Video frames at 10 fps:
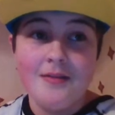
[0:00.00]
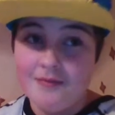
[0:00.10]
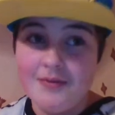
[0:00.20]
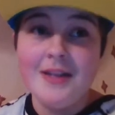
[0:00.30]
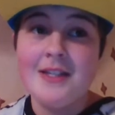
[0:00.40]

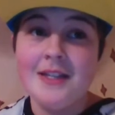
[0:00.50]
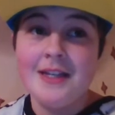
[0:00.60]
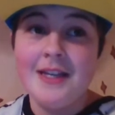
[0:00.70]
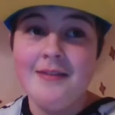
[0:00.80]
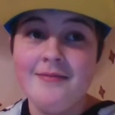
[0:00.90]

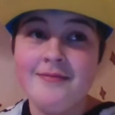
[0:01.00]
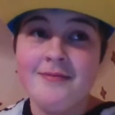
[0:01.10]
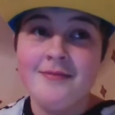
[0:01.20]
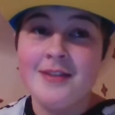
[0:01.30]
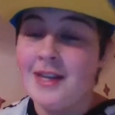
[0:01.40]
recently
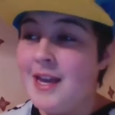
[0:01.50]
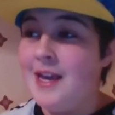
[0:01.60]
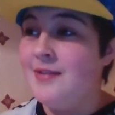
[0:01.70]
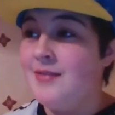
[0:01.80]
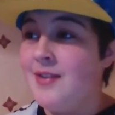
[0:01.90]

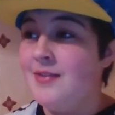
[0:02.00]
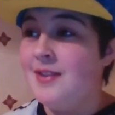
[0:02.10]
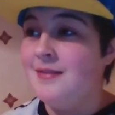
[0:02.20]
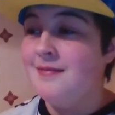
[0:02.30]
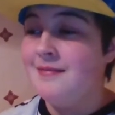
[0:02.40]
today
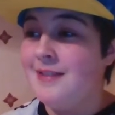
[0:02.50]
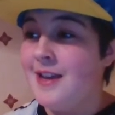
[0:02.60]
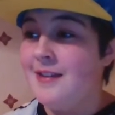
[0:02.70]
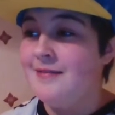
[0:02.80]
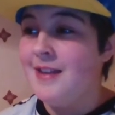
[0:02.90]
maybe yeah